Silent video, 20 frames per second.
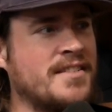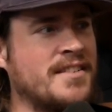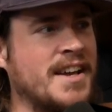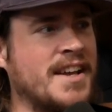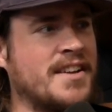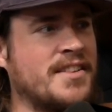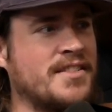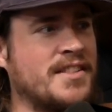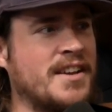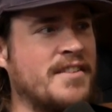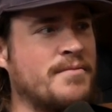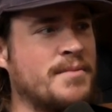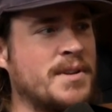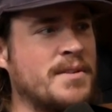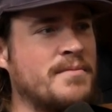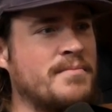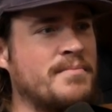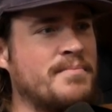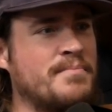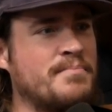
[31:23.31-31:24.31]
Like, they've
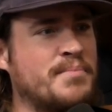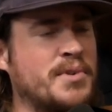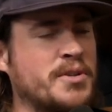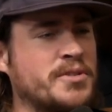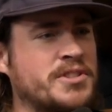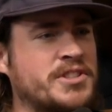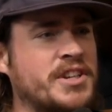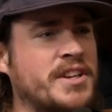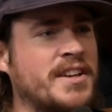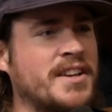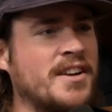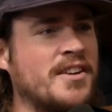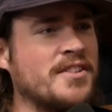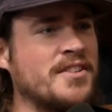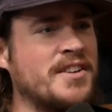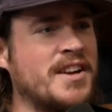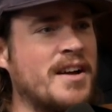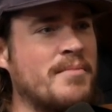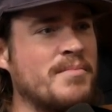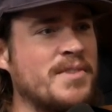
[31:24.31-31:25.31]
been bullshitting all
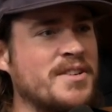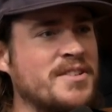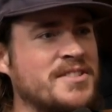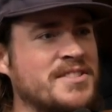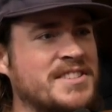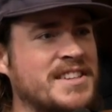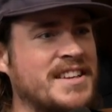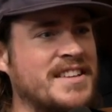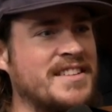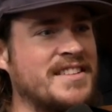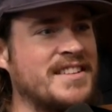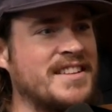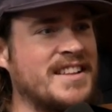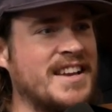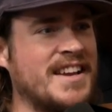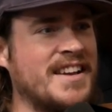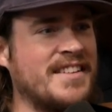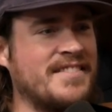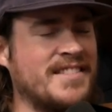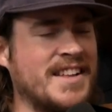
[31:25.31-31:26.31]
the numbers, and
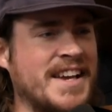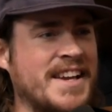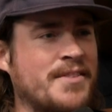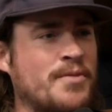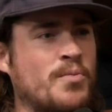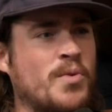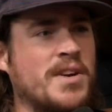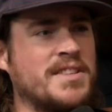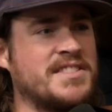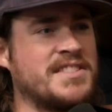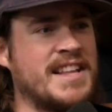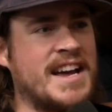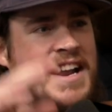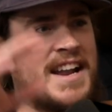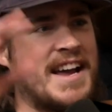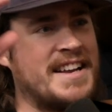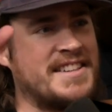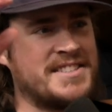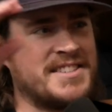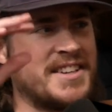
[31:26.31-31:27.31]
that like, once that
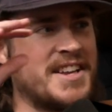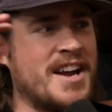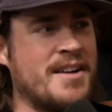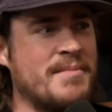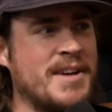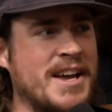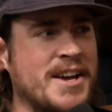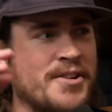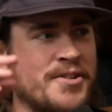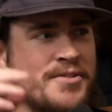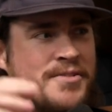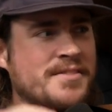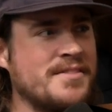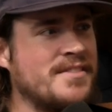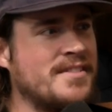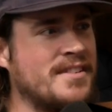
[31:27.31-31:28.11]
has to come out...